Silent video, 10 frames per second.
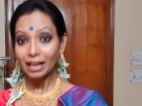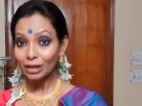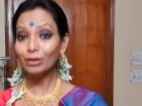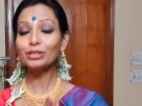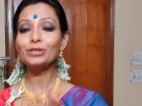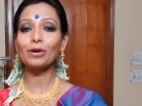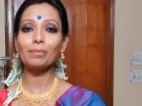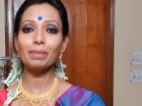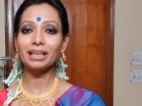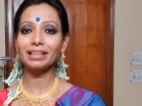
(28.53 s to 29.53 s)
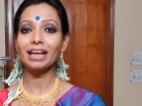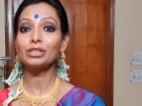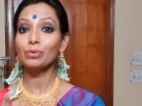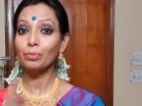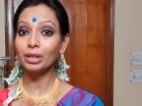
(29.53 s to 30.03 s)
In order to combat
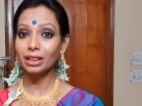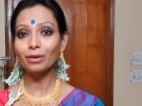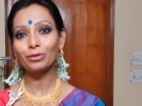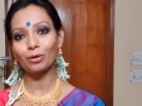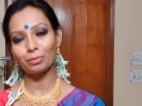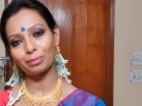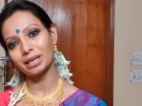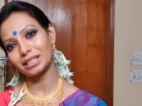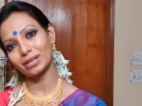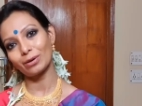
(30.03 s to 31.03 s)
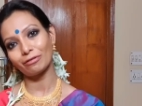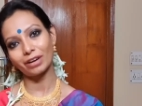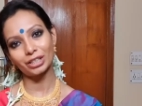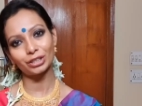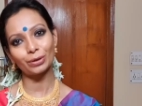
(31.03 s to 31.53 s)
that without compromising on
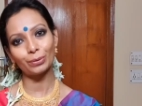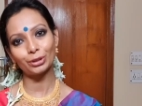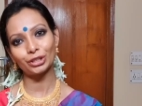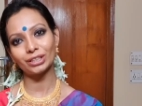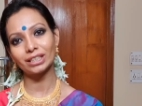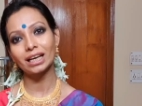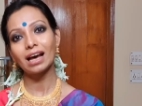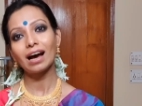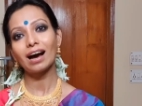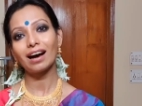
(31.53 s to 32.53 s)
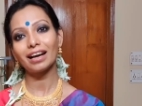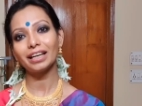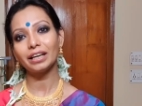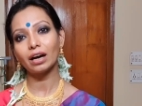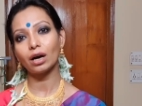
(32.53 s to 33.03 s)
fashion quotient,
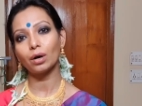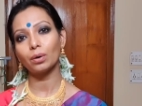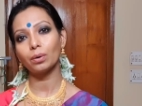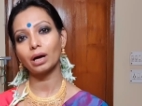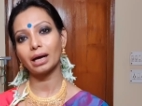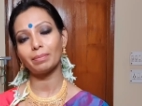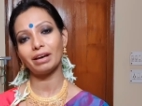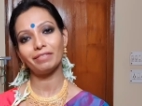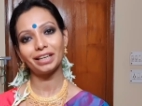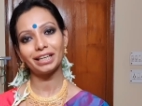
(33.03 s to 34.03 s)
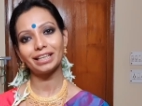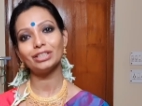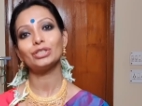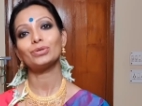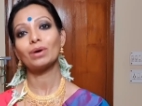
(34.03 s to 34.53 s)
I now am heavily
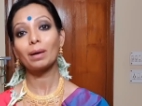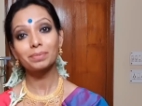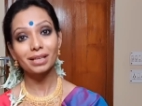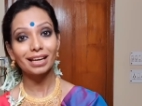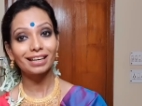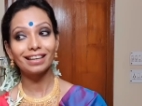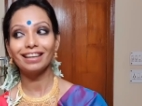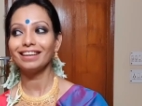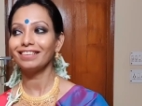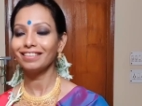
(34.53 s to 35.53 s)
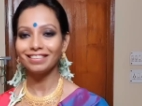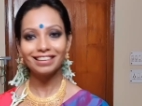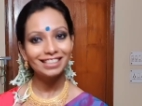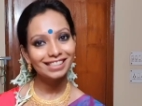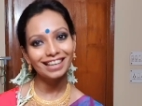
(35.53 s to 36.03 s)
into upcycling,
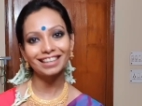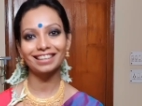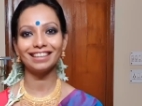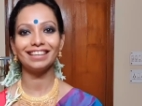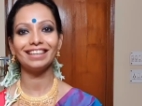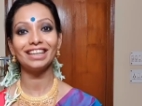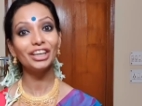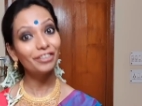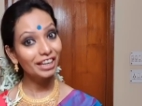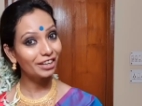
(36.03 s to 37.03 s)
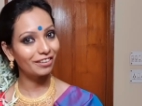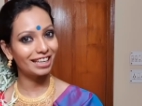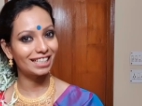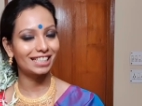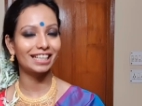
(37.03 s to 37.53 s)
recycling,
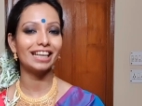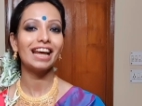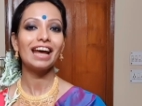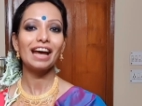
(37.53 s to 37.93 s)
recreating,